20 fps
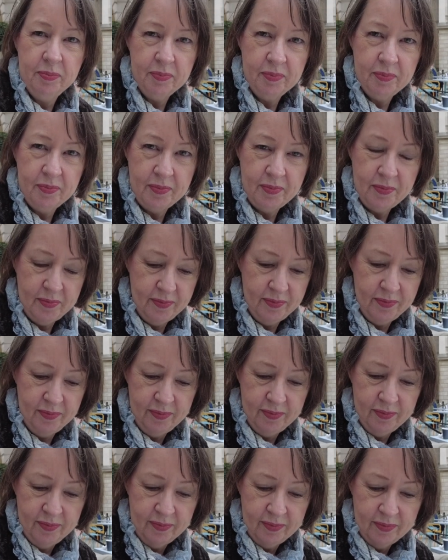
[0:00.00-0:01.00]
he have been
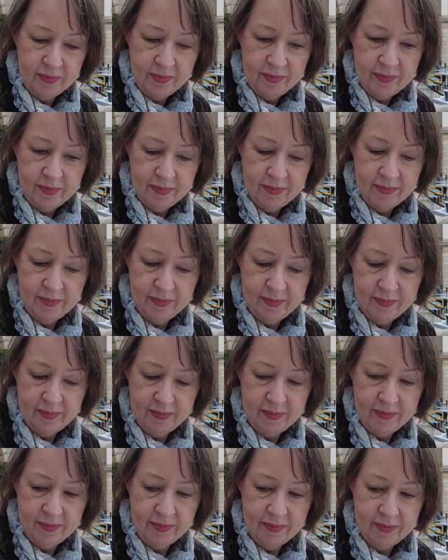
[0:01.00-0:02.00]
making
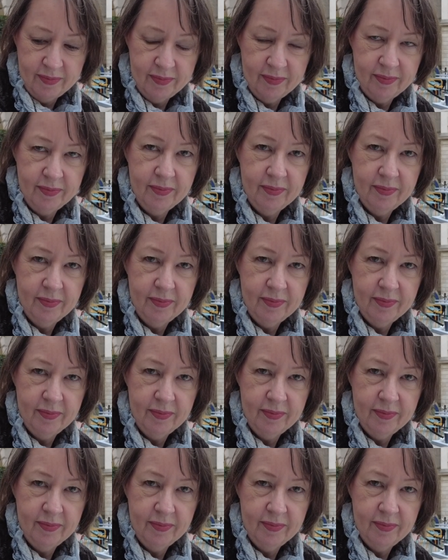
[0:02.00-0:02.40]
videos now?